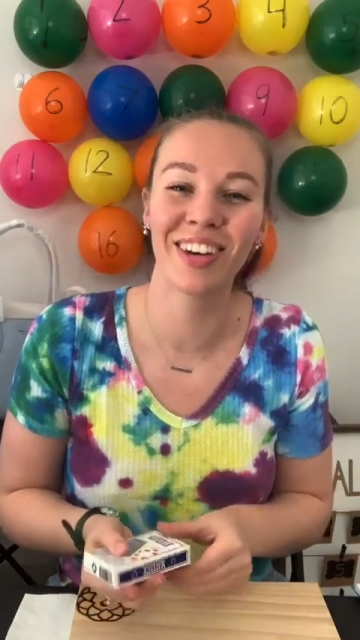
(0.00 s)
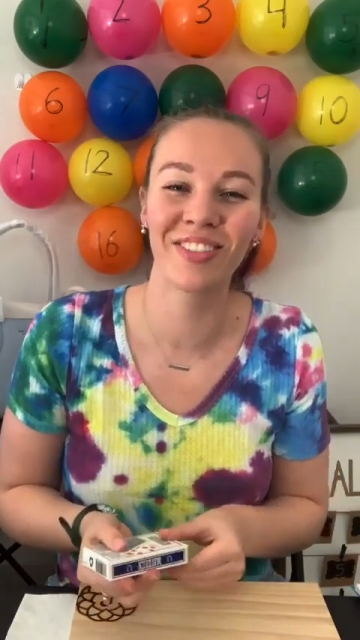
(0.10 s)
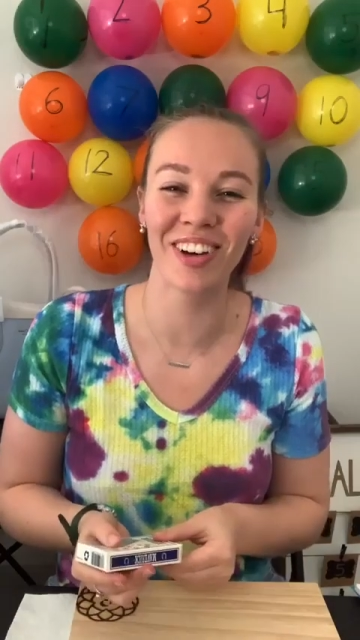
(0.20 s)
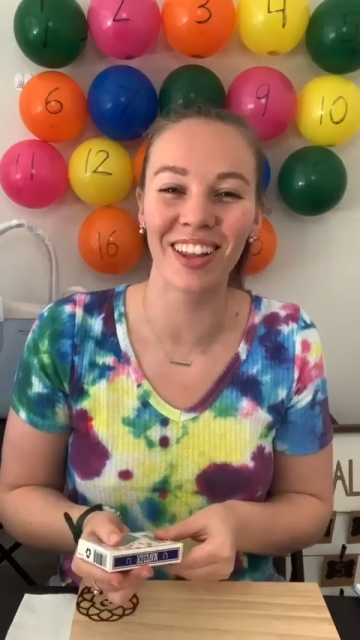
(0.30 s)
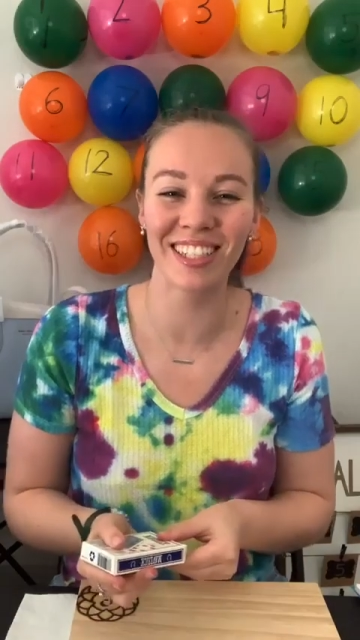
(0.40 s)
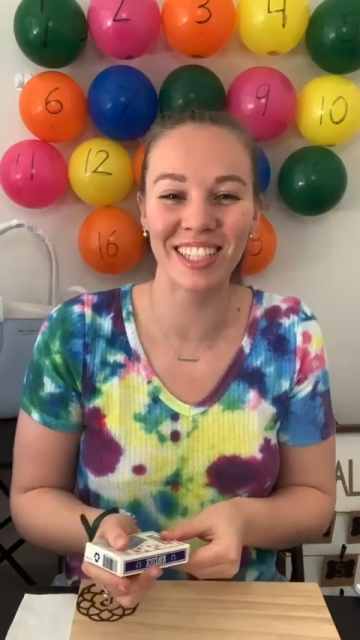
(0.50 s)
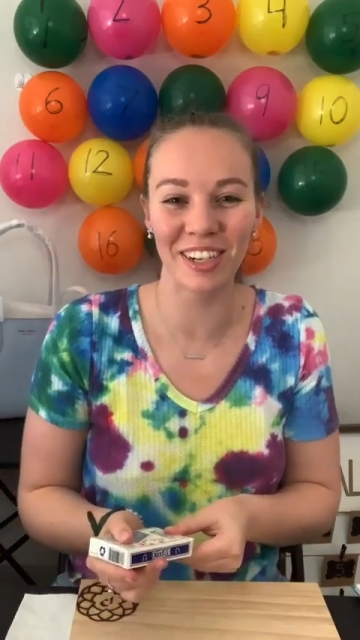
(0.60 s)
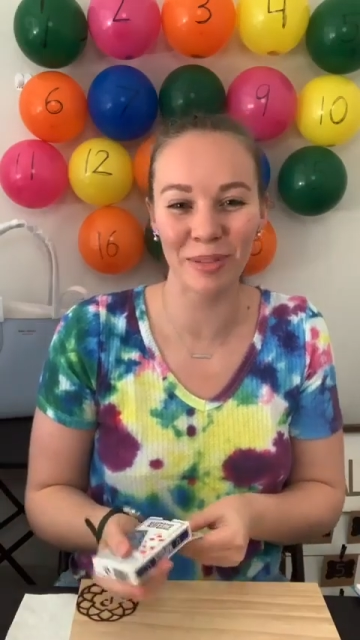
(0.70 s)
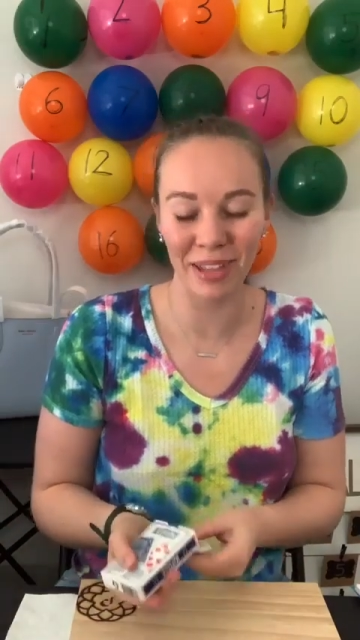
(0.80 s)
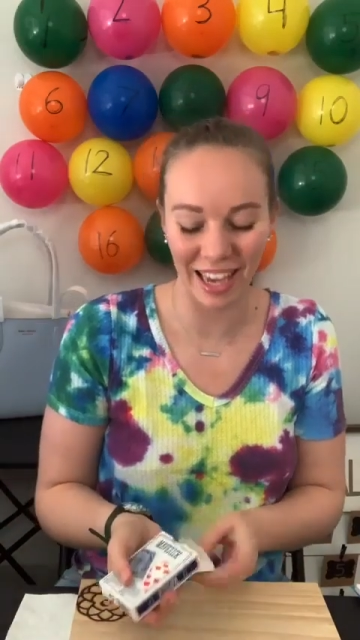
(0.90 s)
volunteer
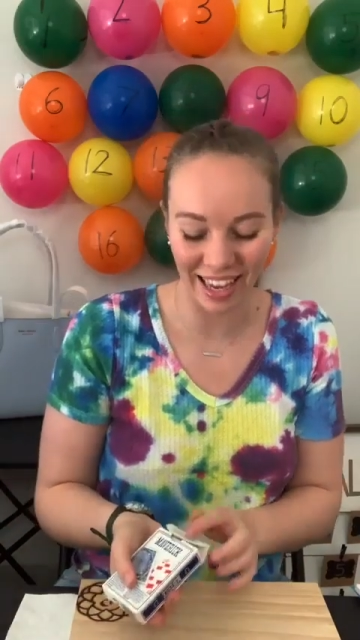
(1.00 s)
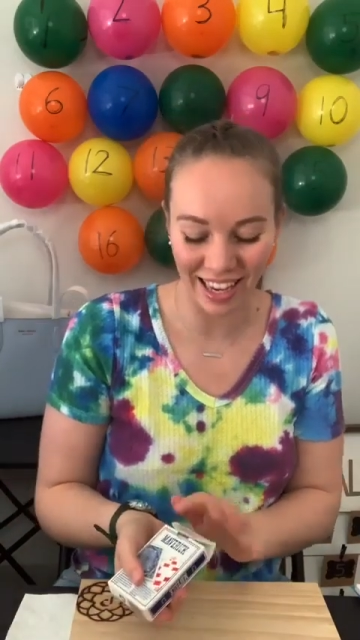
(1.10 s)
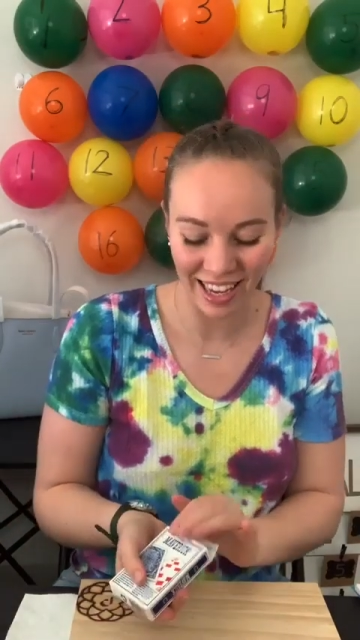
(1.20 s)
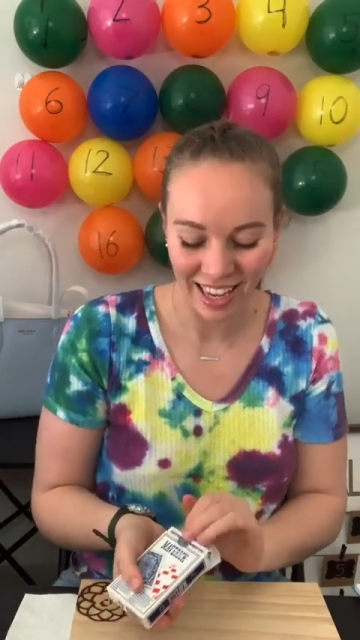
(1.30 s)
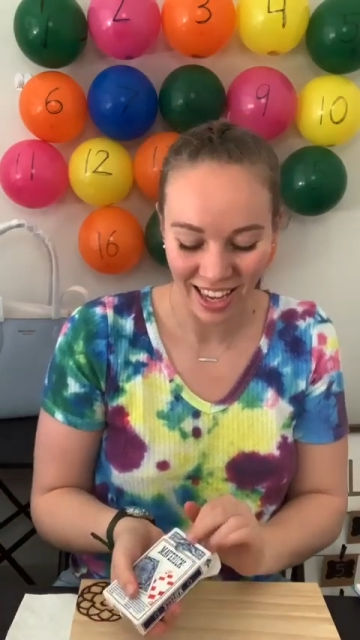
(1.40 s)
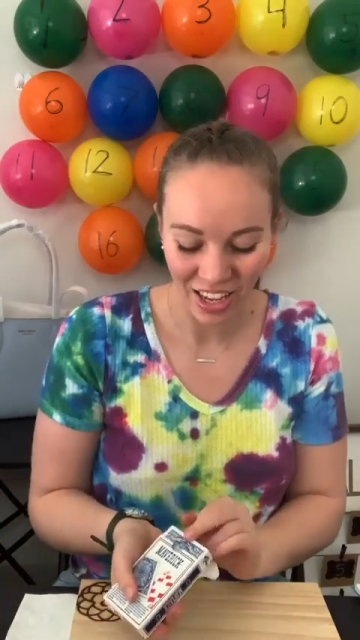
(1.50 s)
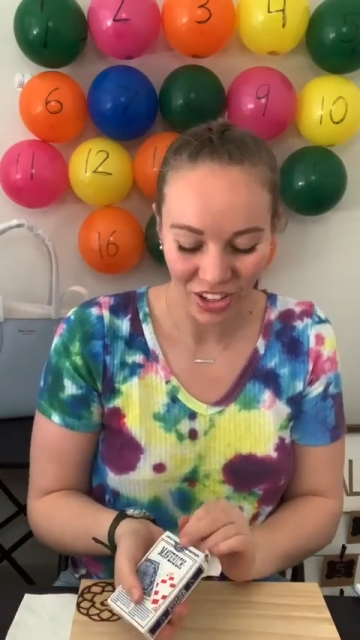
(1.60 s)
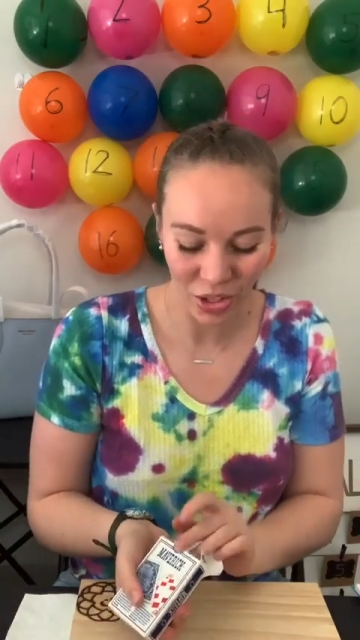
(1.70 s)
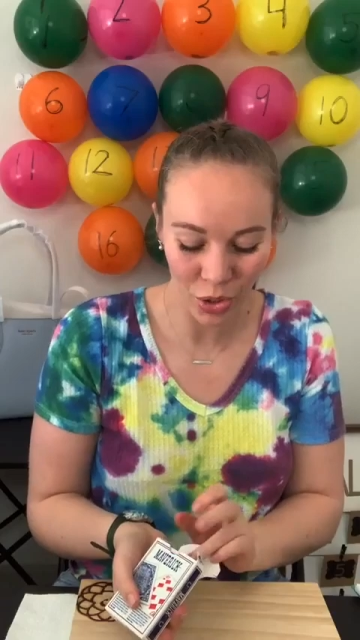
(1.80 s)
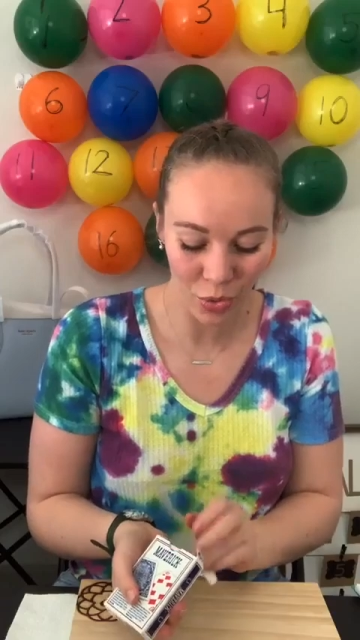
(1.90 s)
to play
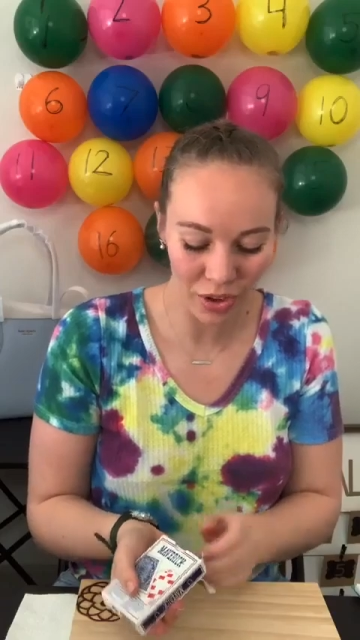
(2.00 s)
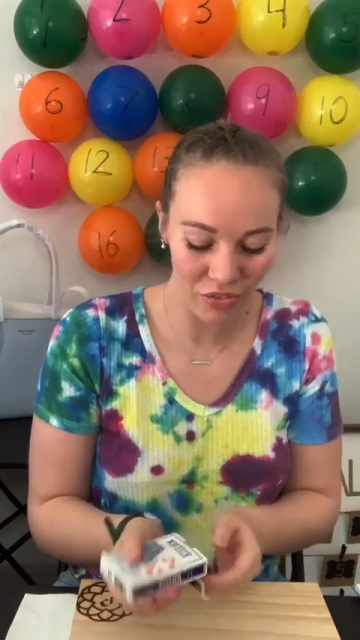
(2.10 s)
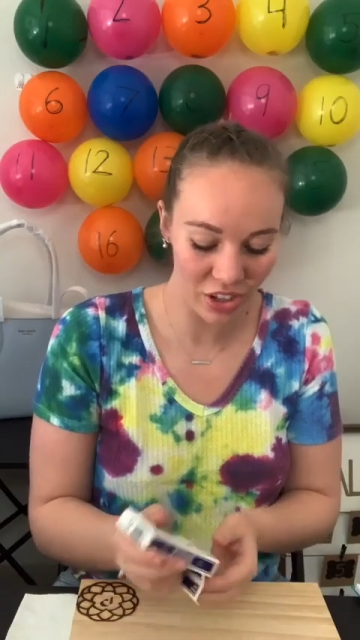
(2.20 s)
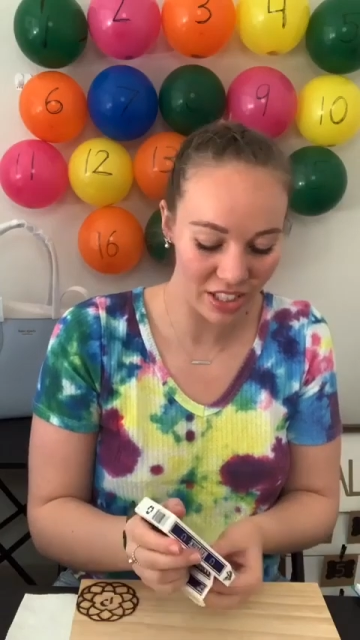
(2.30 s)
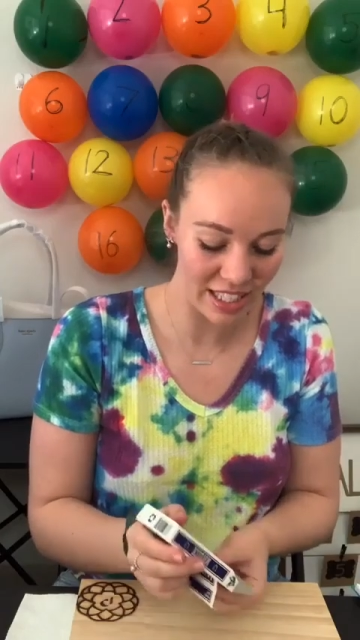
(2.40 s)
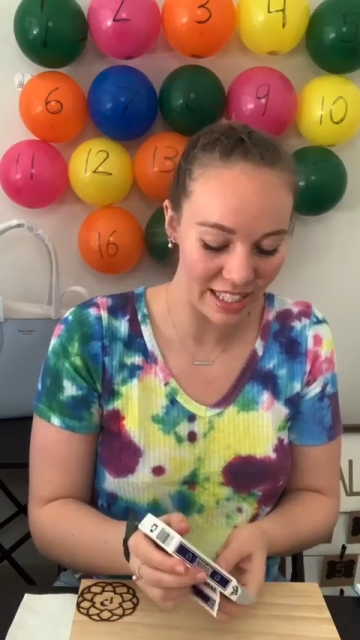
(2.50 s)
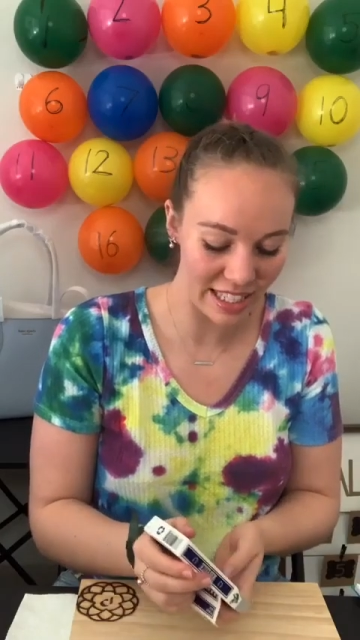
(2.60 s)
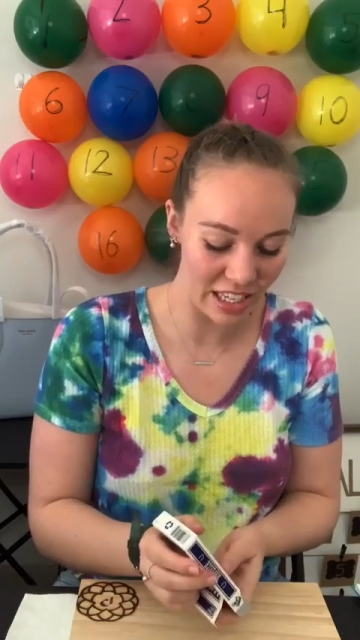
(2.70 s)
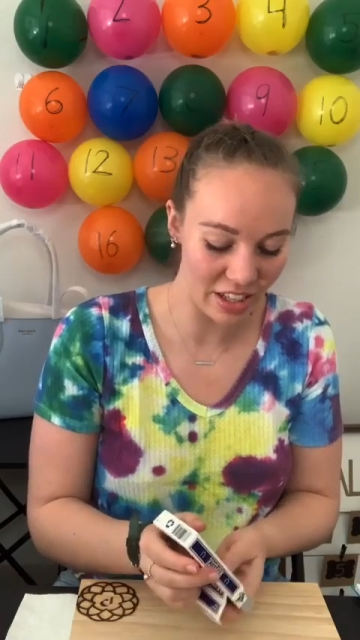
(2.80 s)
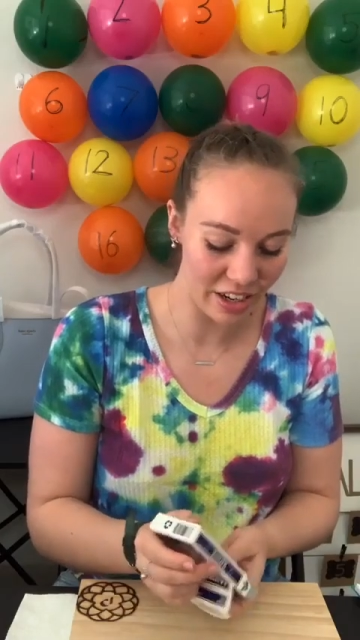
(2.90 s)
you versus
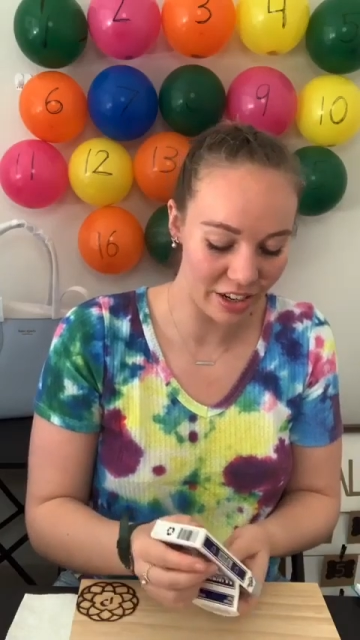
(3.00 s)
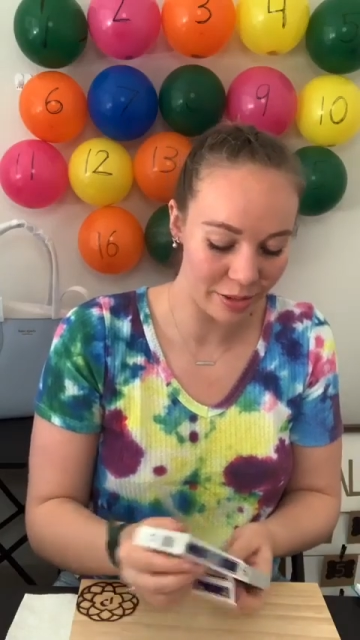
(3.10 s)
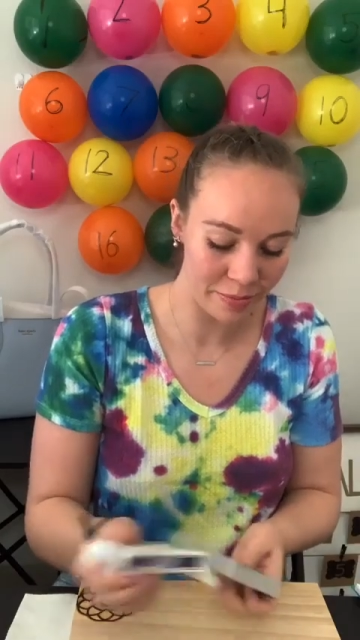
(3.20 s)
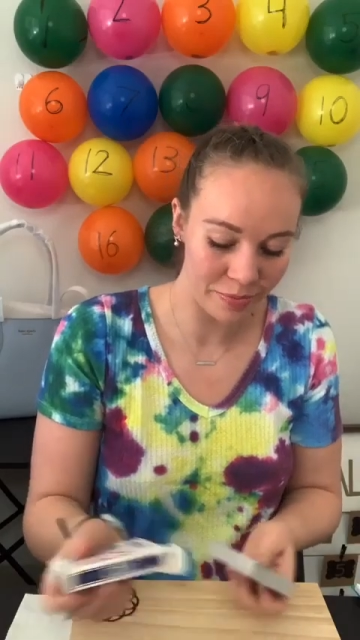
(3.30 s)
dealer.